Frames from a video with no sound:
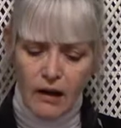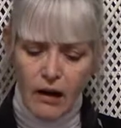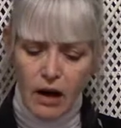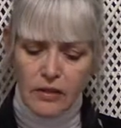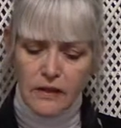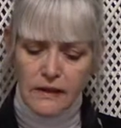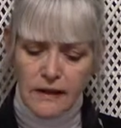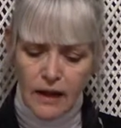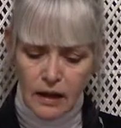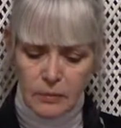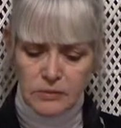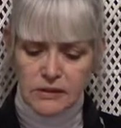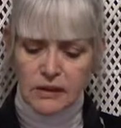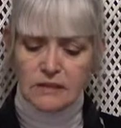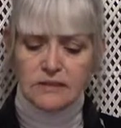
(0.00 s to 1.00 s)
all the
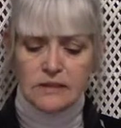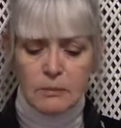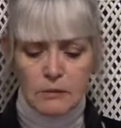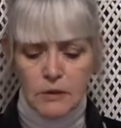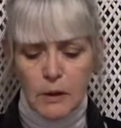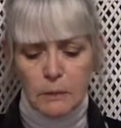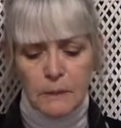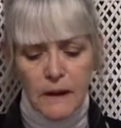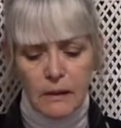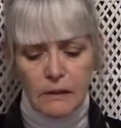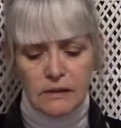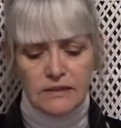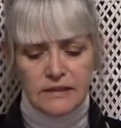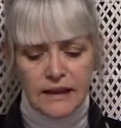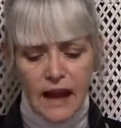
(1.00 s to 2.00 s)
Cubs and some of their
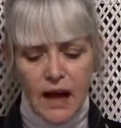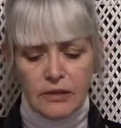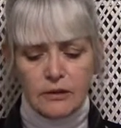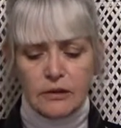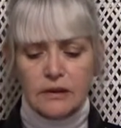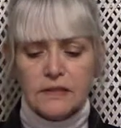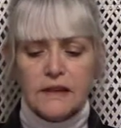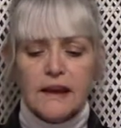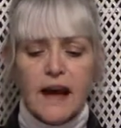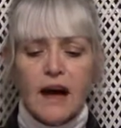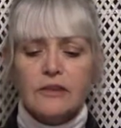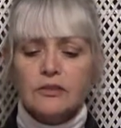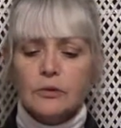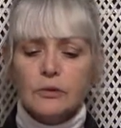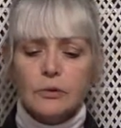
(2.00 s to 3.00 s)
parents gathered at the
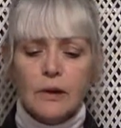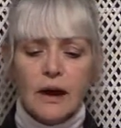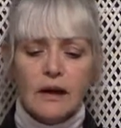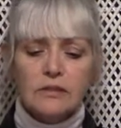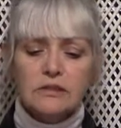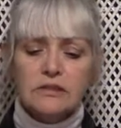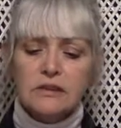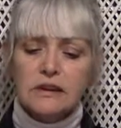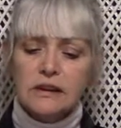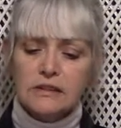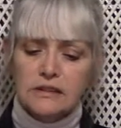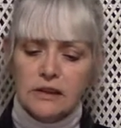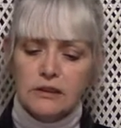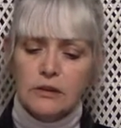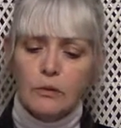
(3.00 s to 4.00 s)
castle grounds to
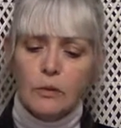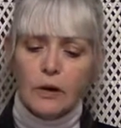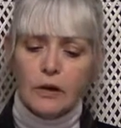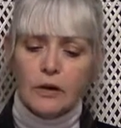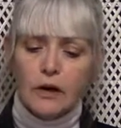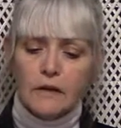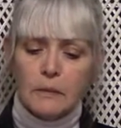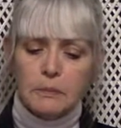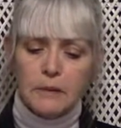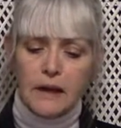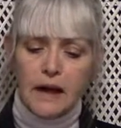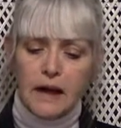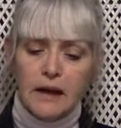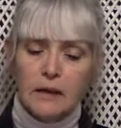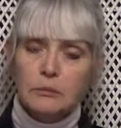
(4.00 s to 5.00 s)
continue work on the
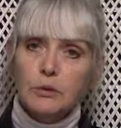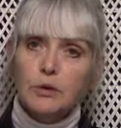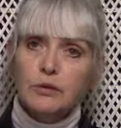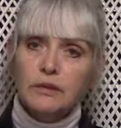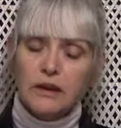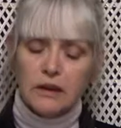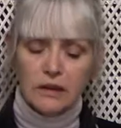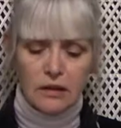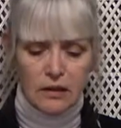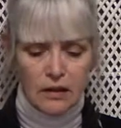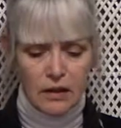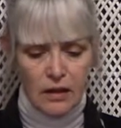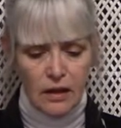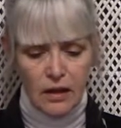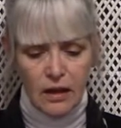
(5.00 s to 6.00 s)
play and movie.
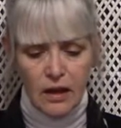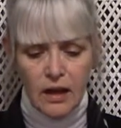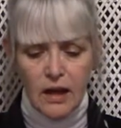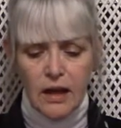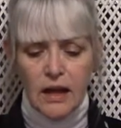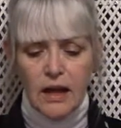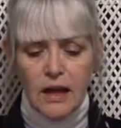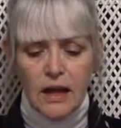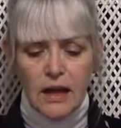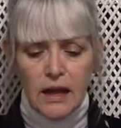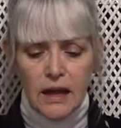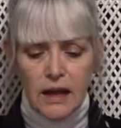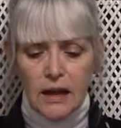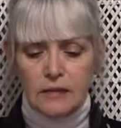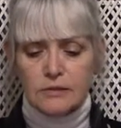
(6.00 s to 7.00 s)

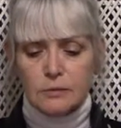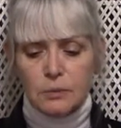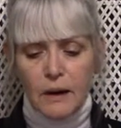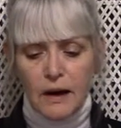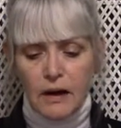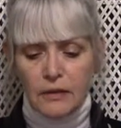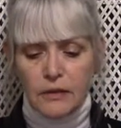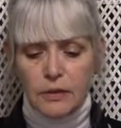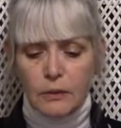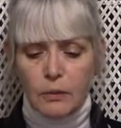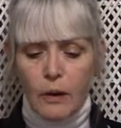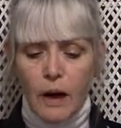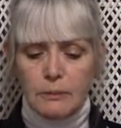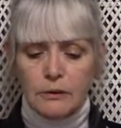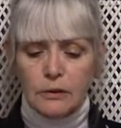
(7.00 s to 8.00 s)
It's well that the
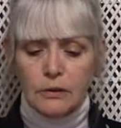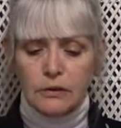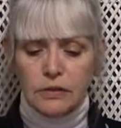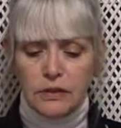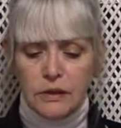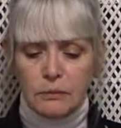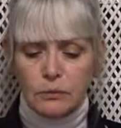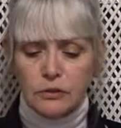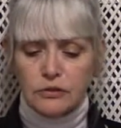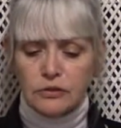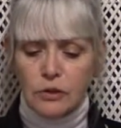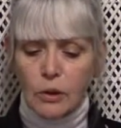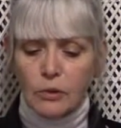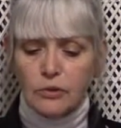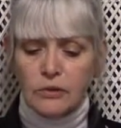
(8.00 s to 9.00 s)
Robin Hood theme was
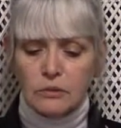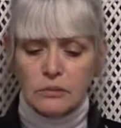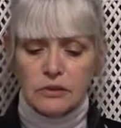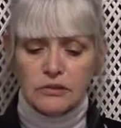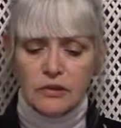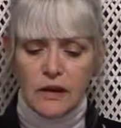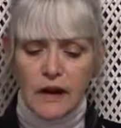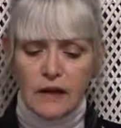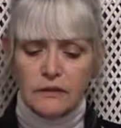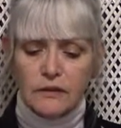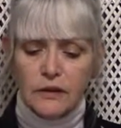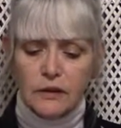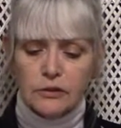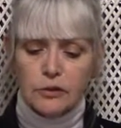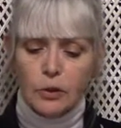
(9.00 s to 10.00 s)
chosen, Mr.
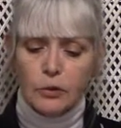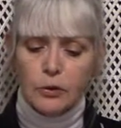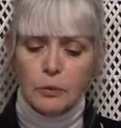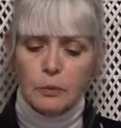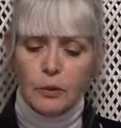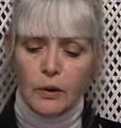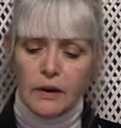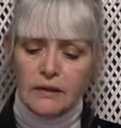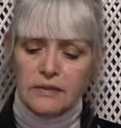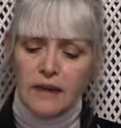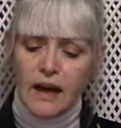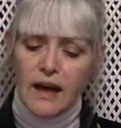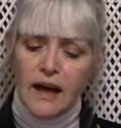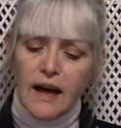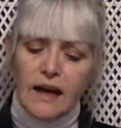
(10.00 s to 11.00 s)
Hatfield told the boys
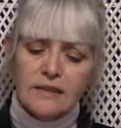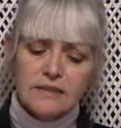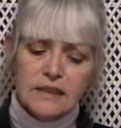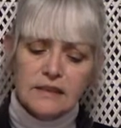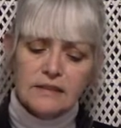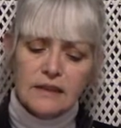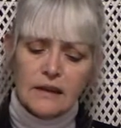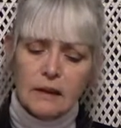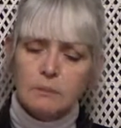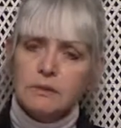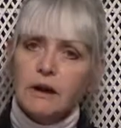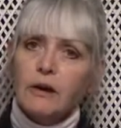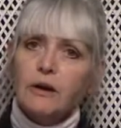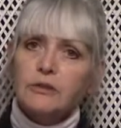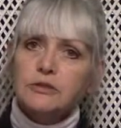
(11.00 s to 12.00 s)
as they set up
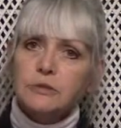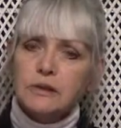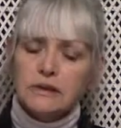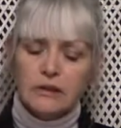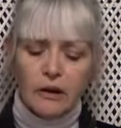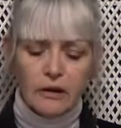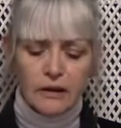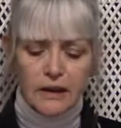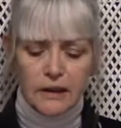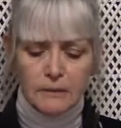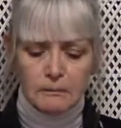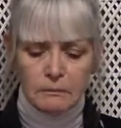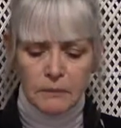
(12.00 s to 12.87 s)
the archery target.